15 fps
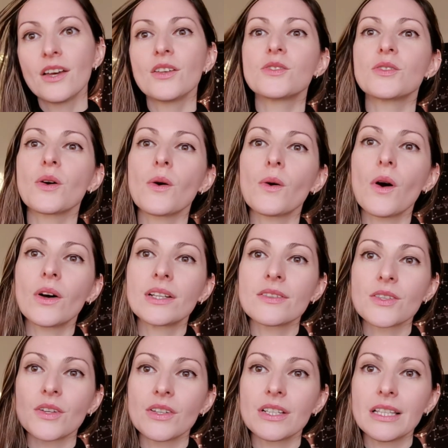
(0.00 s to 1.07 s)
So on a
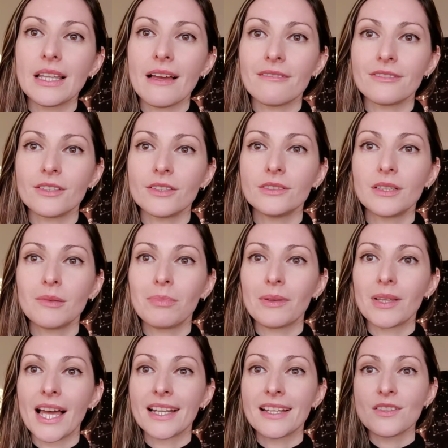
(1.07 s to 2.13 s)
certain level, the
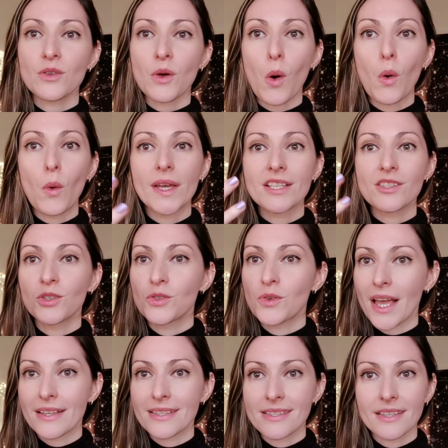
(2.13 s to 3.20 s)
planets always
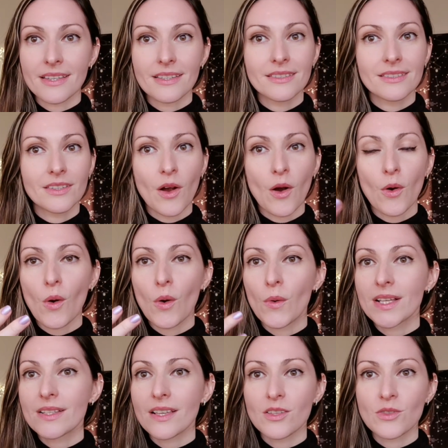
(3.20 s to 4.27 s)
transit. There are
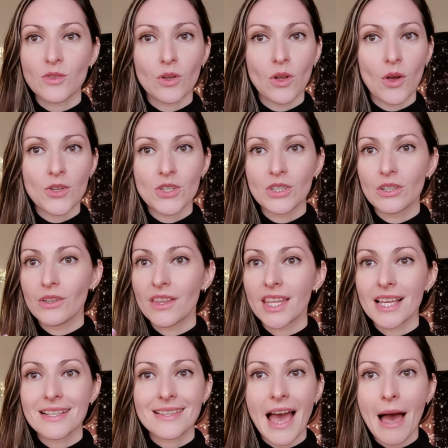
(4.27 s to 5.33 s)
always astrological
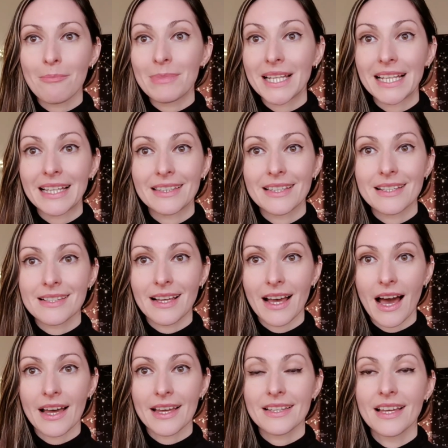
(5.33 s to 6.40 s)
things happening in the
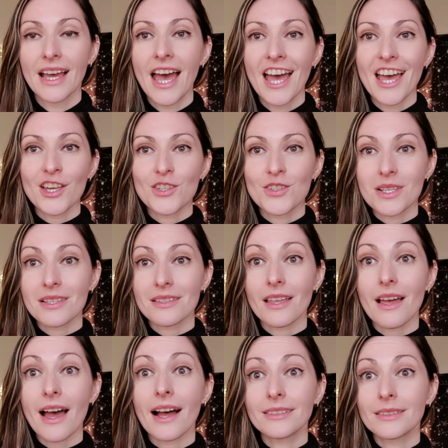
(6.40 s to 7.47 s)
sky. It's just
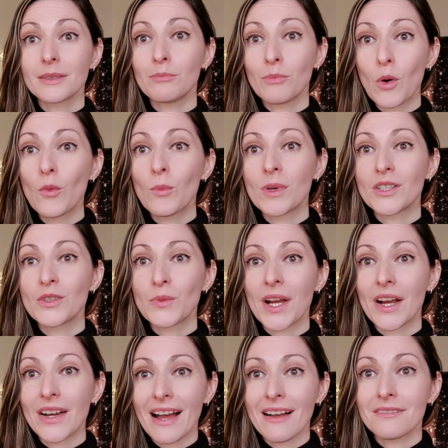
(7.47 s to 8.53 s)
that at the moment
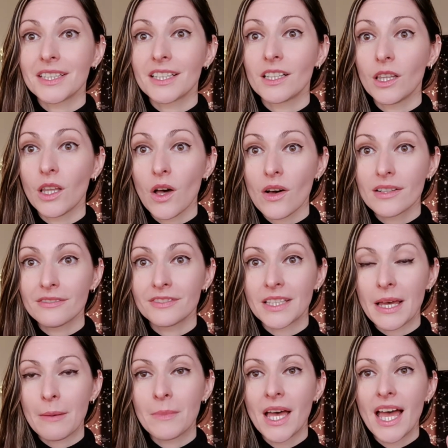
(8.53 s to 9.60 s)
we're having a lot of
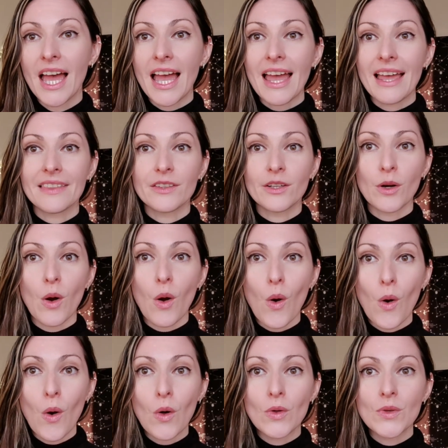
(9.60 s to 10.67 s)
them, and they're
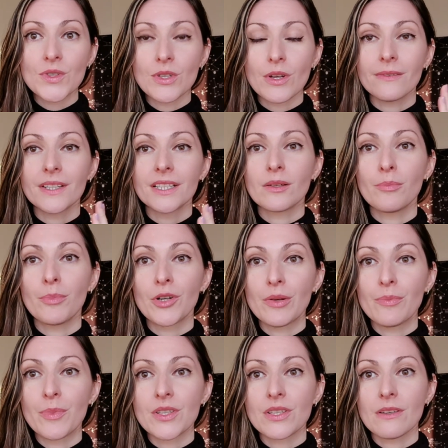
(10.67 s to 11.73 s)
all serving the
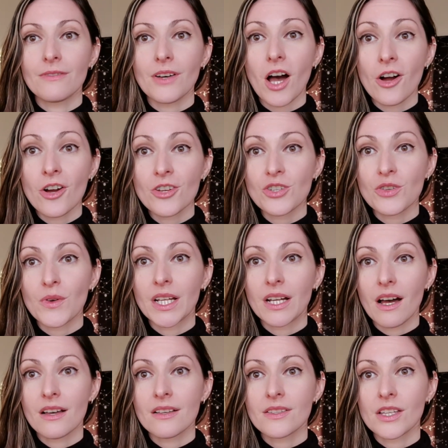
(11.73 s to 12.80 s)
purpose of ushering
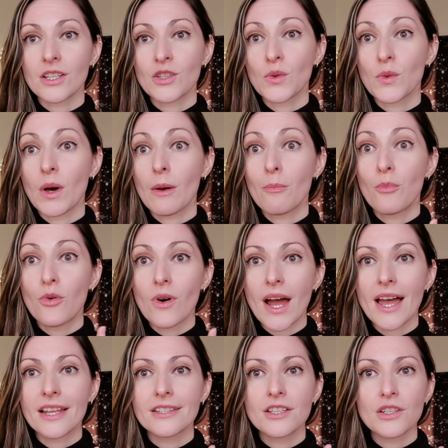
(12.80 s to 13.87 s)
us into a
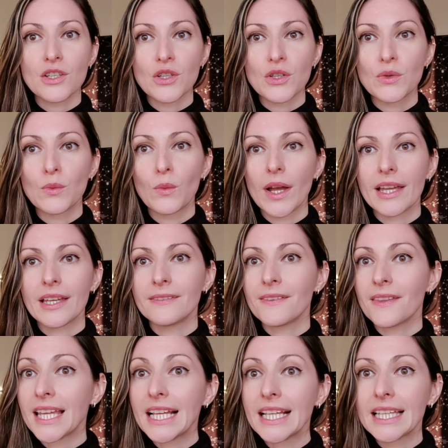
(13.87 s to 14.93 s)
brand new way of
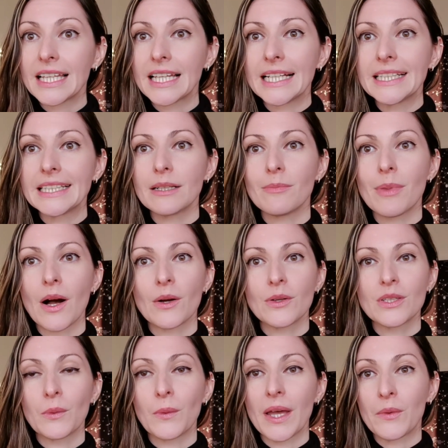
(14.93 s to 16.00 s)
thinking
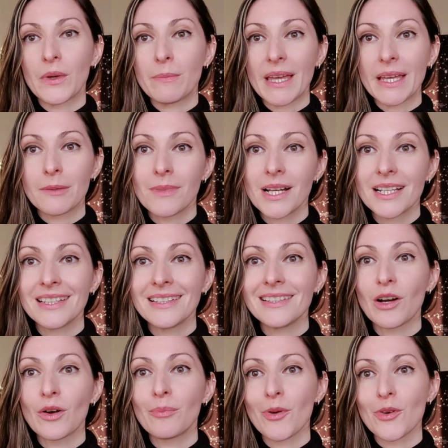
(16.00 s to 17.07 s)
about the way we make
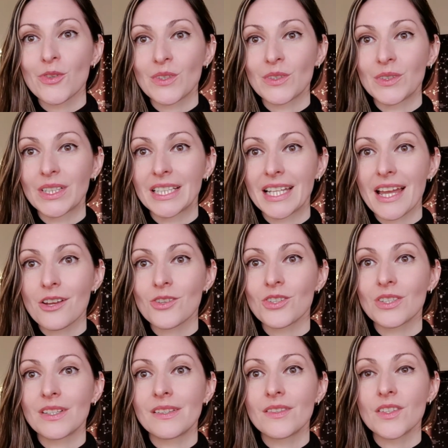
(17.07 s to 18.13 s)
money, our personal
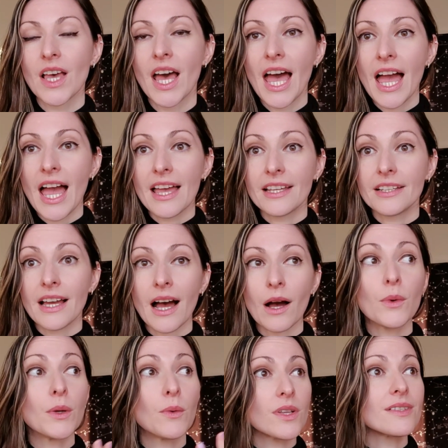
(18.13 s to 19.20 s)
connections, and
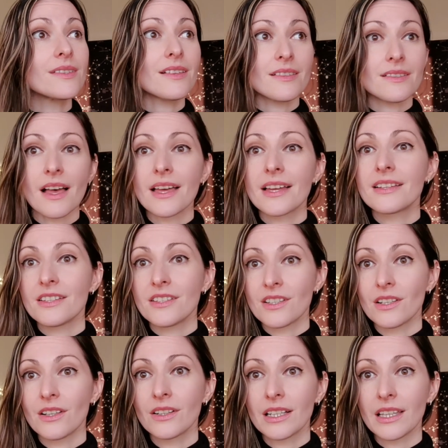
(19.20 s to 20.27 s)
how we want society
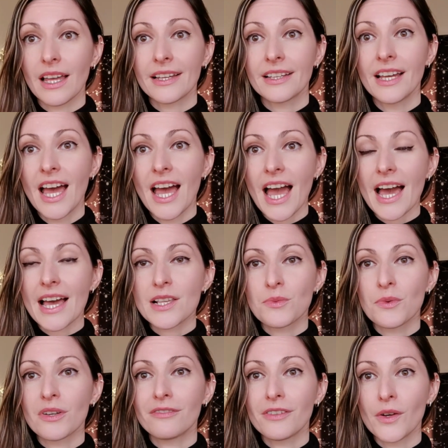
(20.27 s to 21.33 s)
to look like
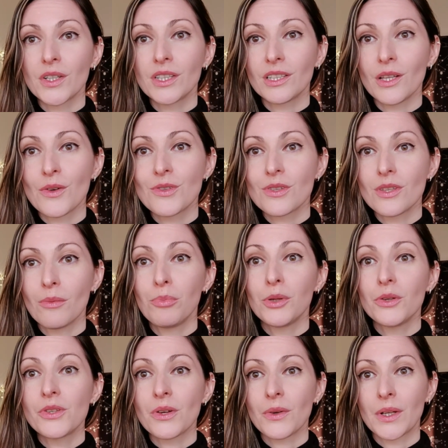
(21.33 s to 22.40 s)
as we're very close to the
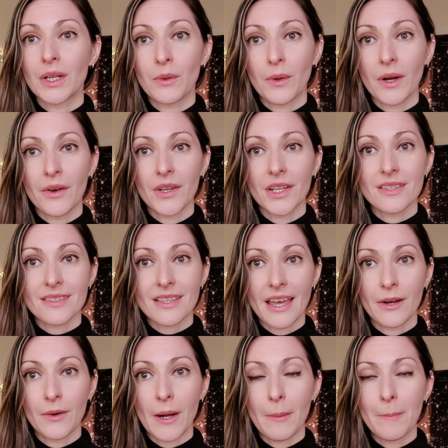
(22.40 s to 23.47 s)
Pluto and Aquarius
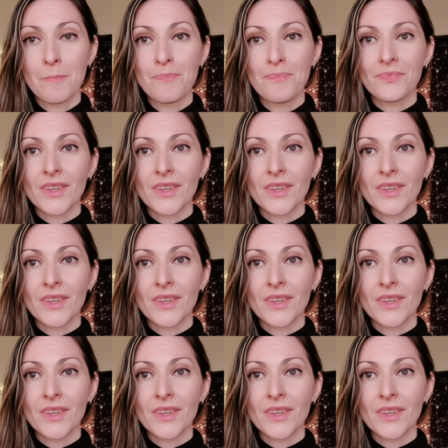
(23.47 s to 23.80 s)
era.